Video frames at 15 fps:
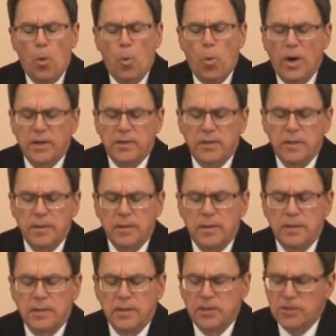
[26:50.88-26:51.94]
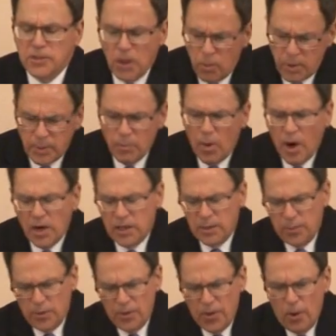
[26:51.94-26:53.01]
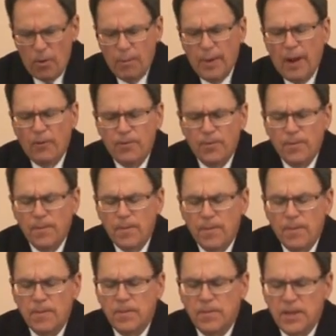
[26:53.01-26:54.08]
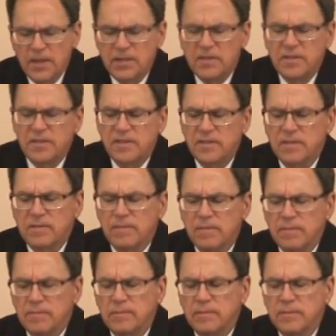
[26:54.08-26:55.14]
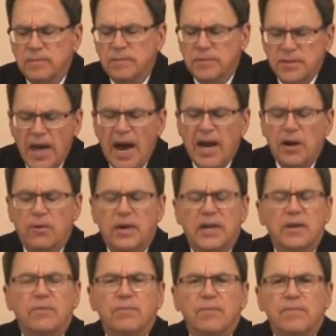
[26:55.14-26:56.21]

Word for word: What is so remarkable, though, about this diary